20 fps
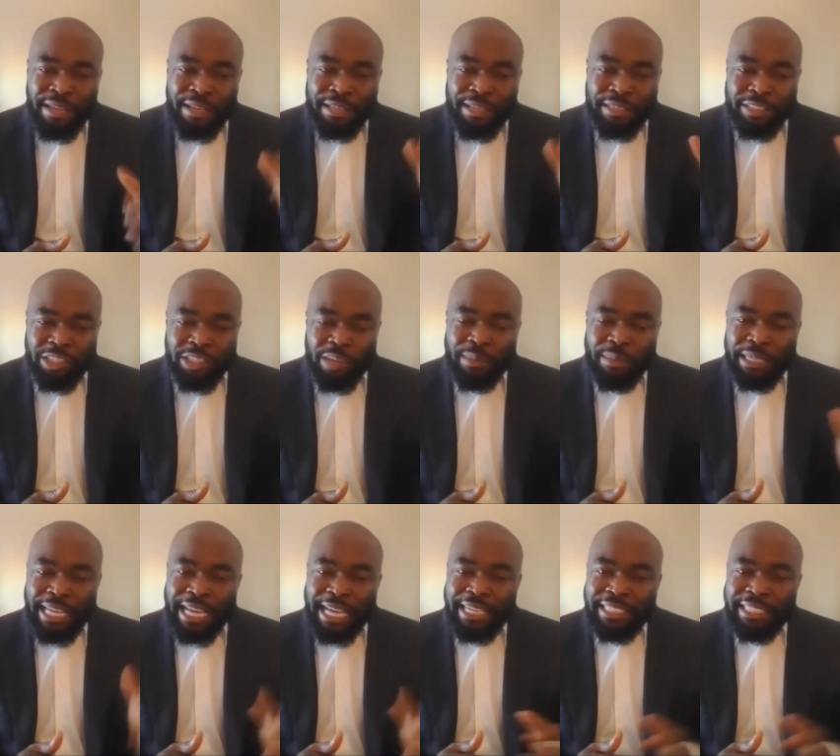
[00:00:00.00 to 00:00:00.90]

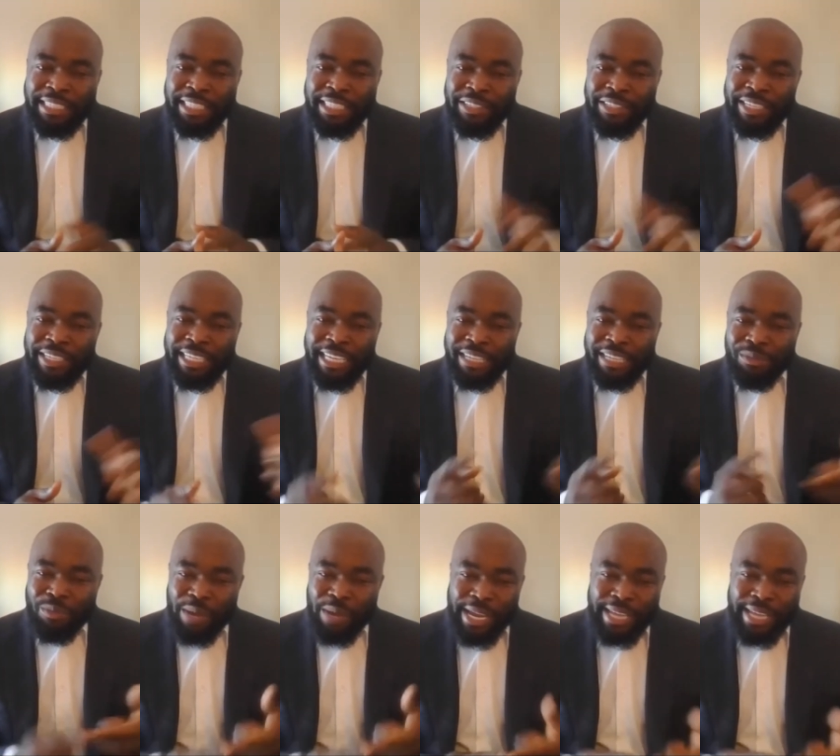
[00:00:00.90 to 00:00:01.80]
sub-analysis looking at
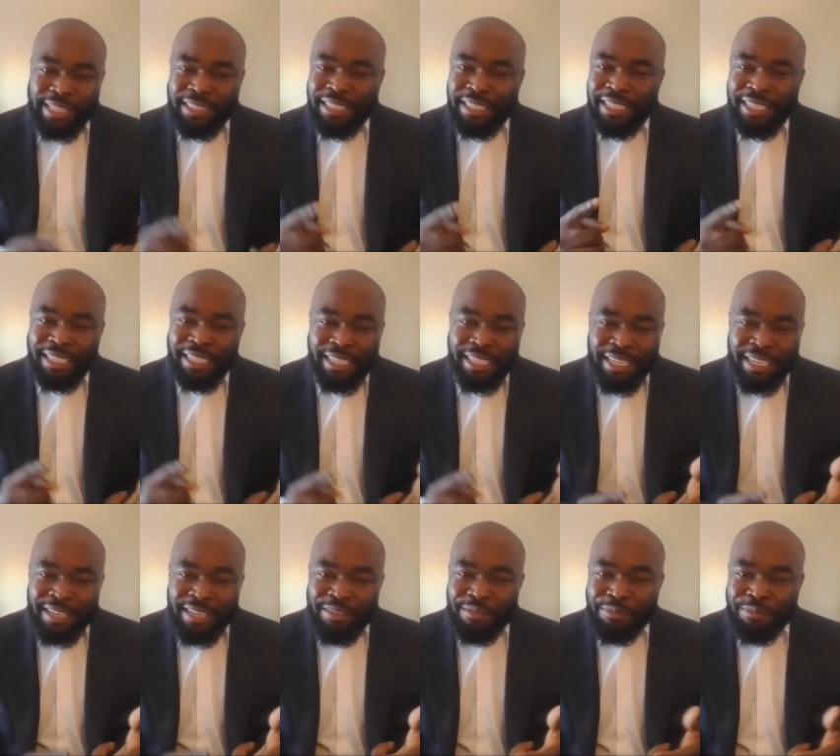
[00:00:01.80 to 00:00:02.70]
weight,
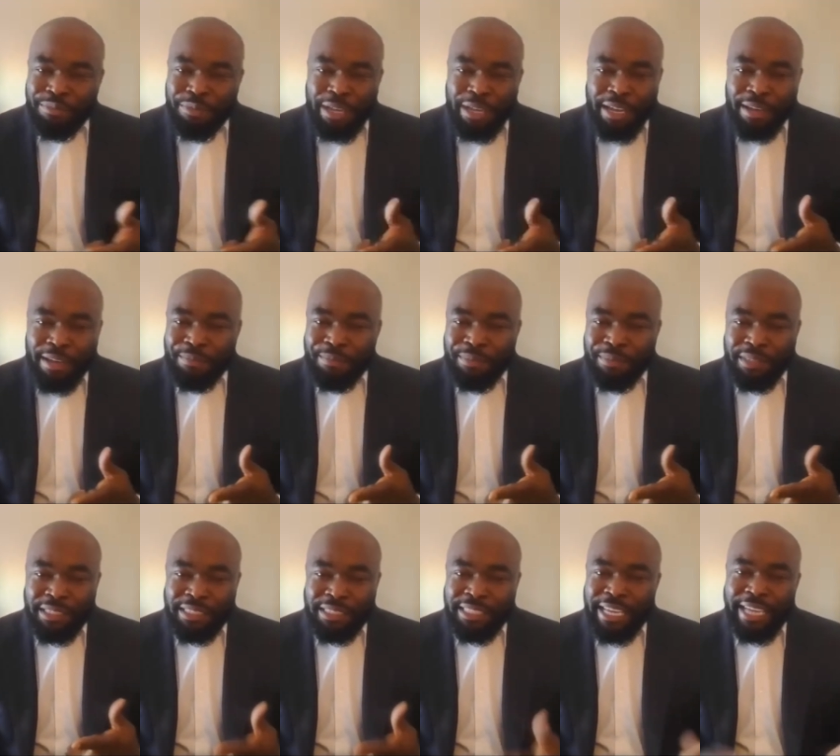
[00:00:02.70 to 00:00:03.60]
um,
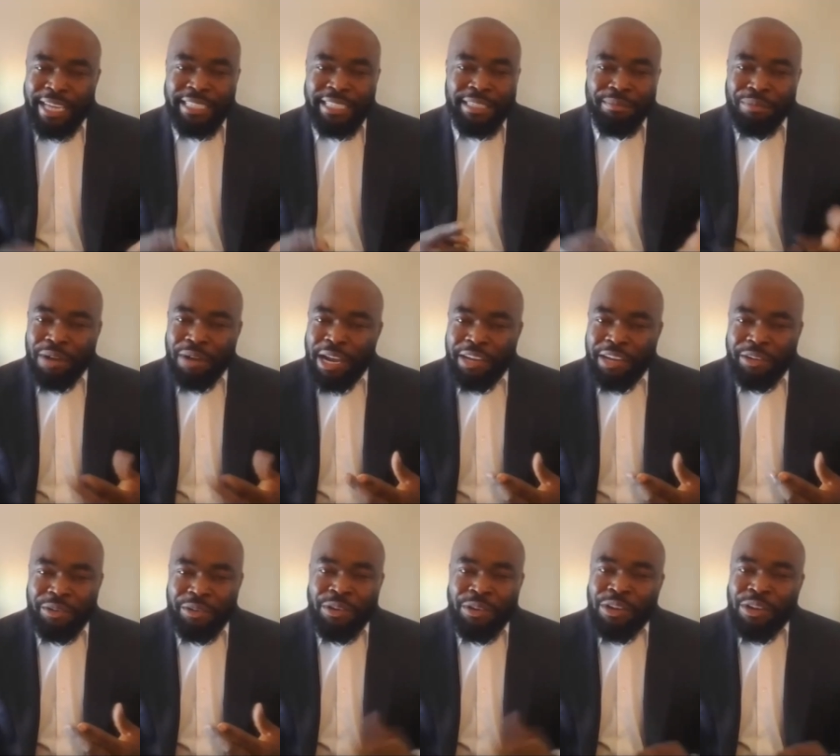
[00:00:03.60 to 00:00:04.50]
sex, and
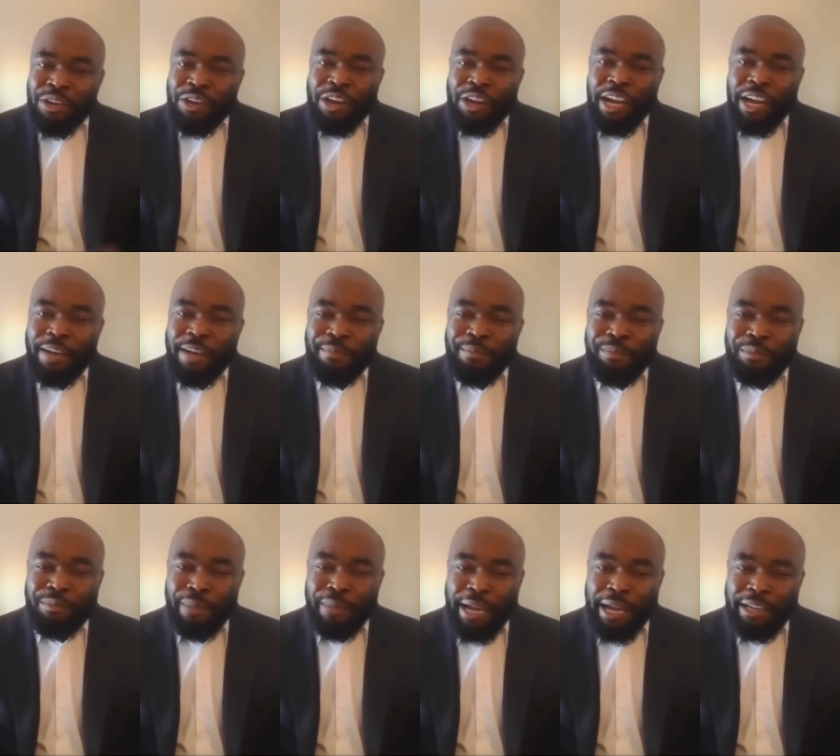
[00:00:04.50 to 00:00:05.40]
prior um,
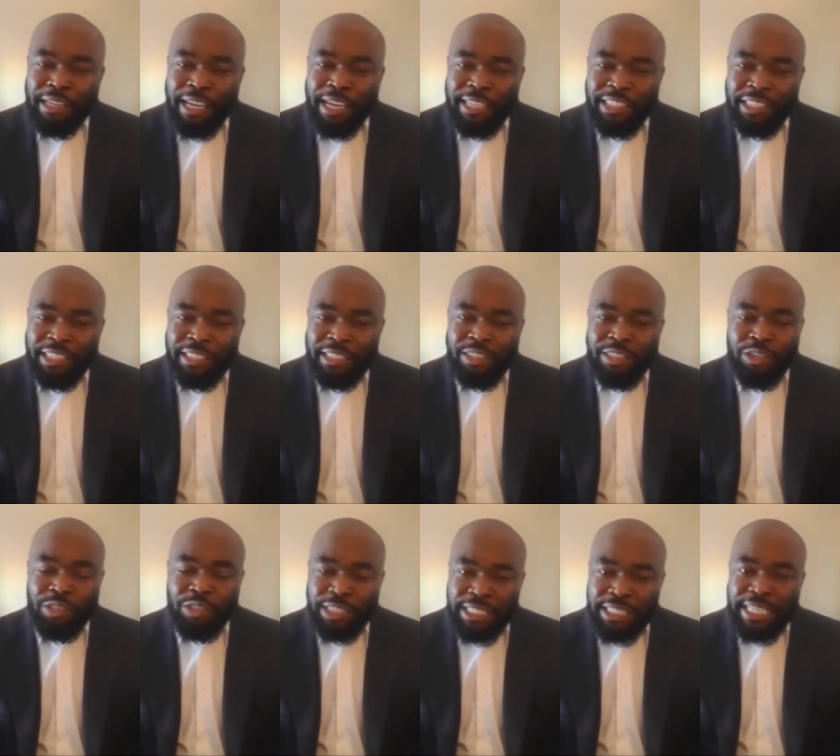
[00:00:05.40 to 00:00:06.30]
biologics, you're
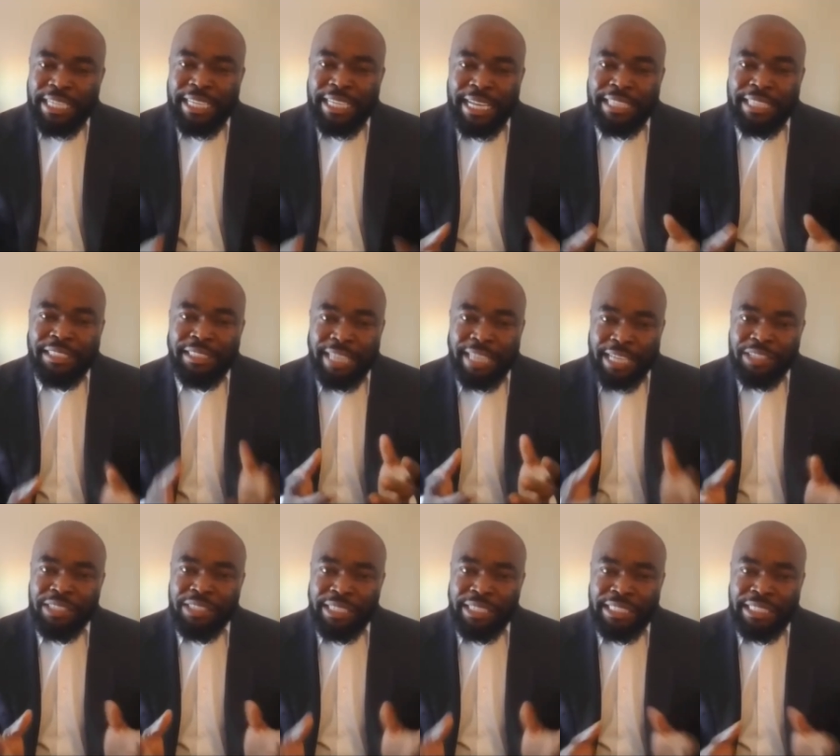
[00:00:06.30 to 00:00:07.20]
seeing that
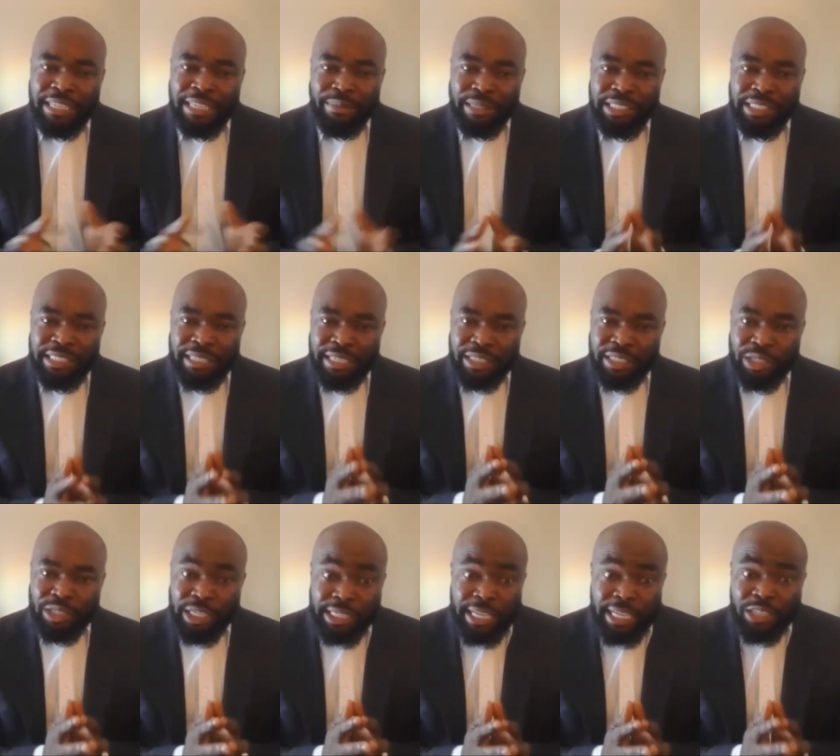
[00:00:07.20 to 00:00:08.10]
zasocitinib is, is,
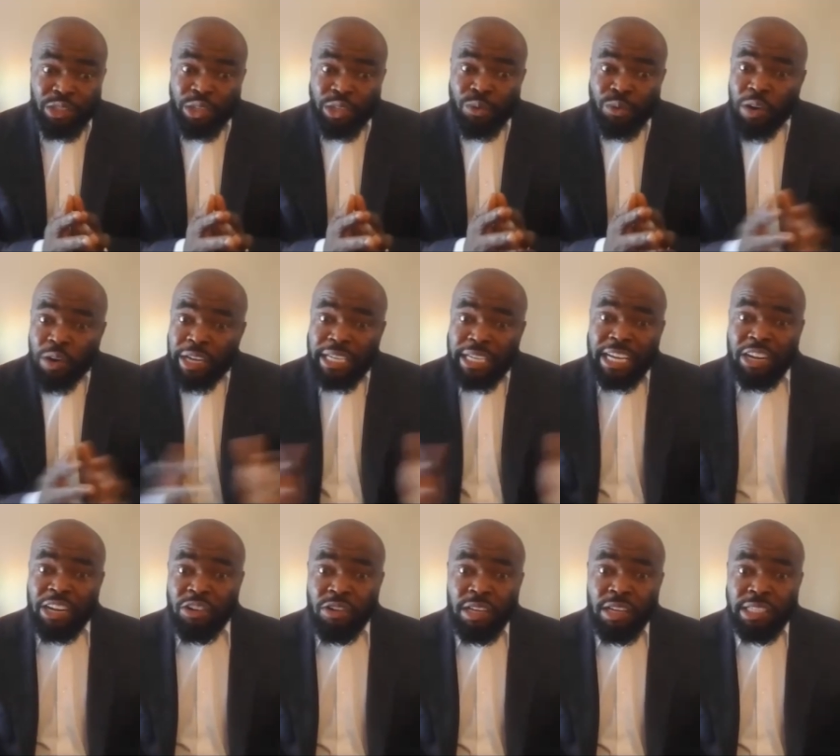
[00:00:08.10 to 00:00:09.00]
is, actually working
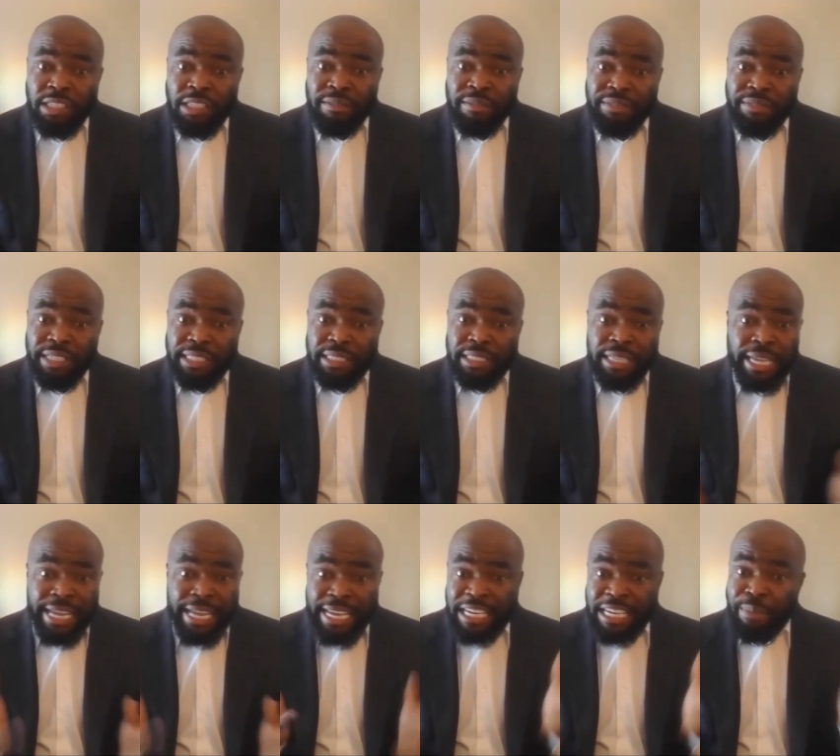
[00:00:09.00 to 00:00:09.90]
across all of these,
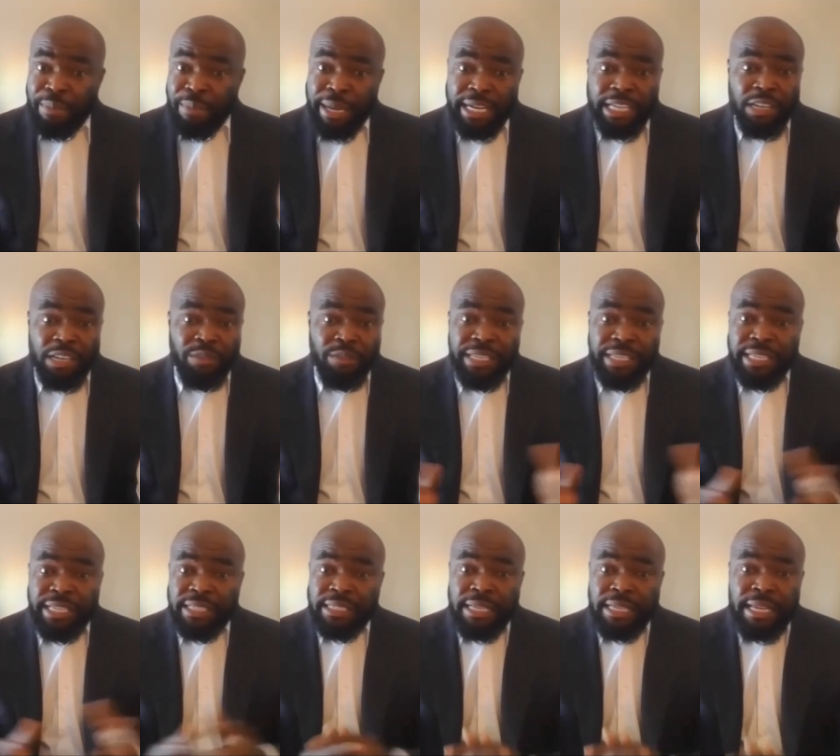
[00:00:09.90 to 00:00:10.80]
independent of
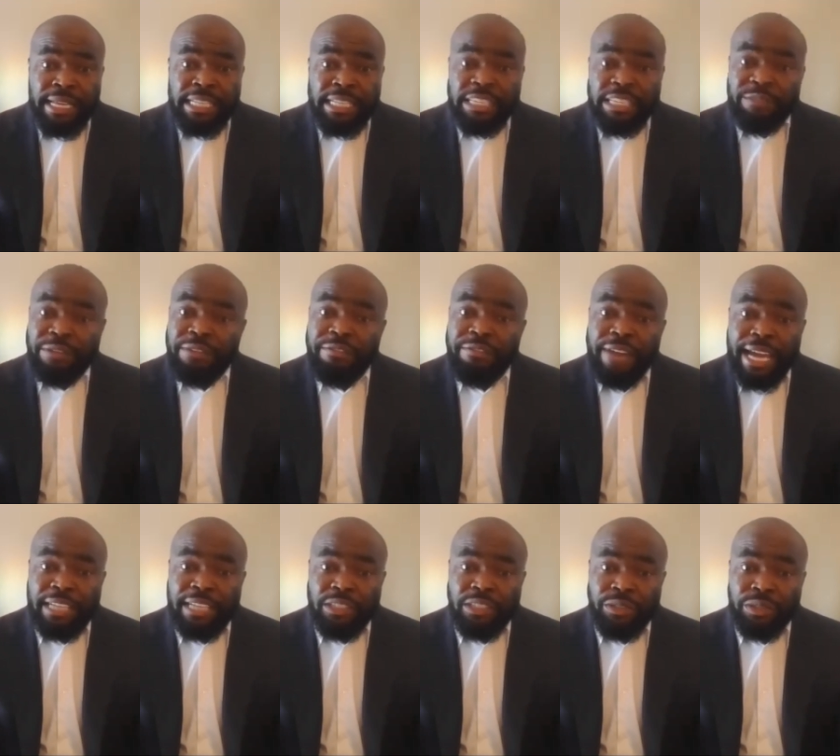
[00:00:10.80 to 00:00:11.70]
these different
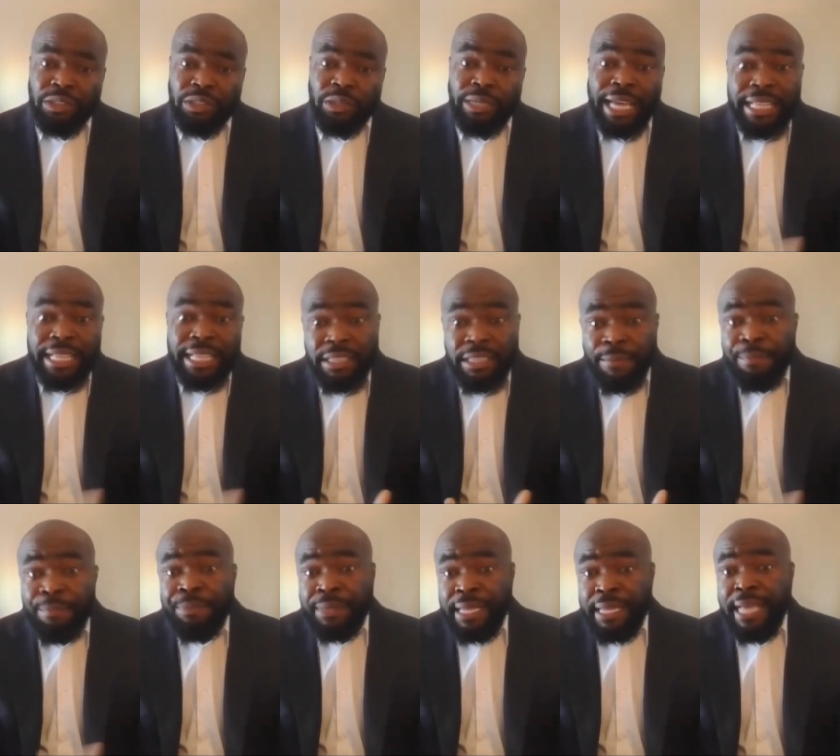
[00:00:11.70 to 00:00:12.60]
factors. So that's, a,
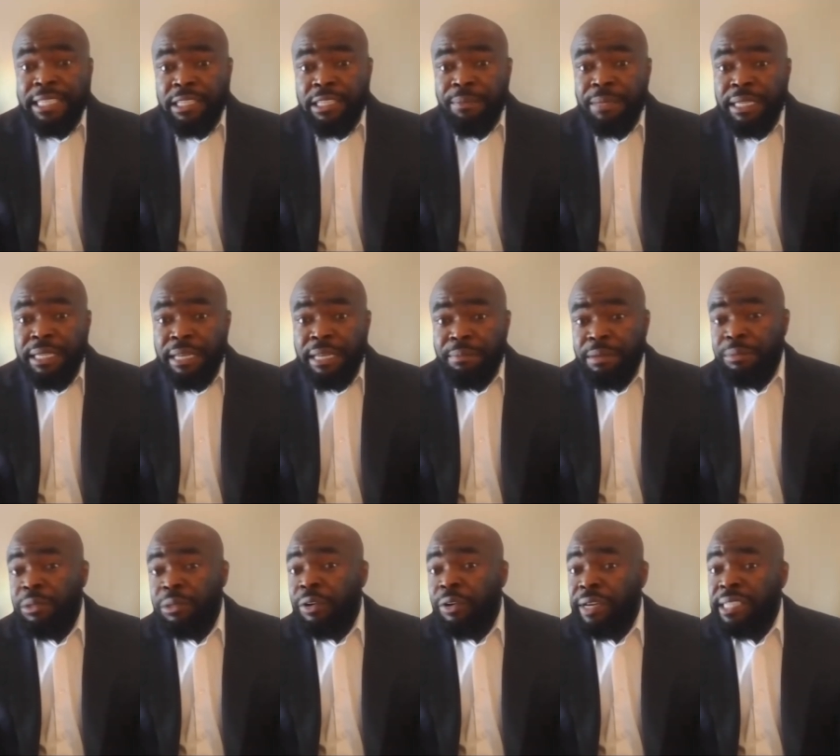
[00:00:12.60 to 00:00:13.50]
that's something that
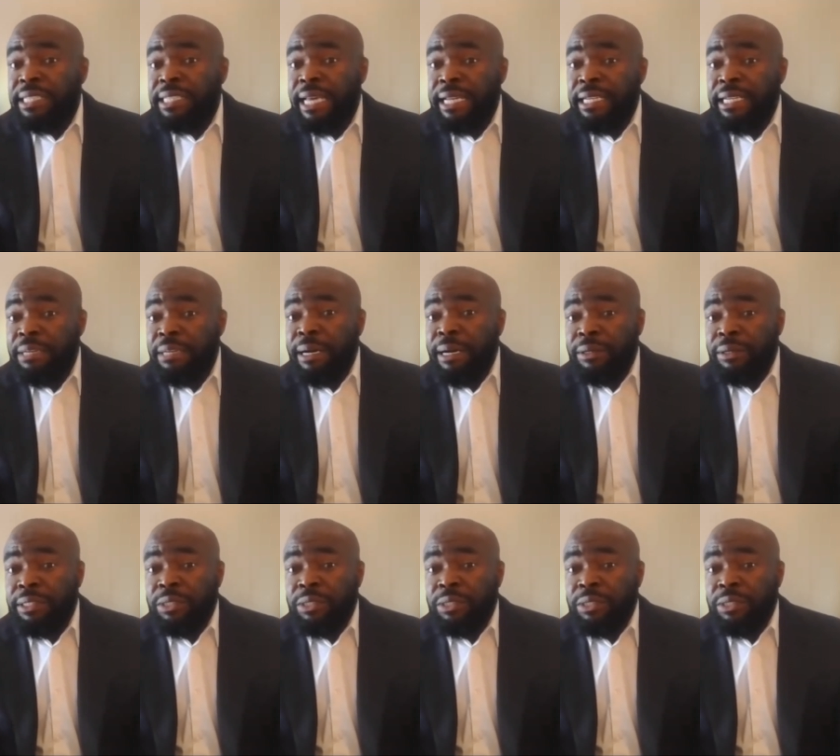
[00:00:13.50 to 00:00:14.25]
people are excited about as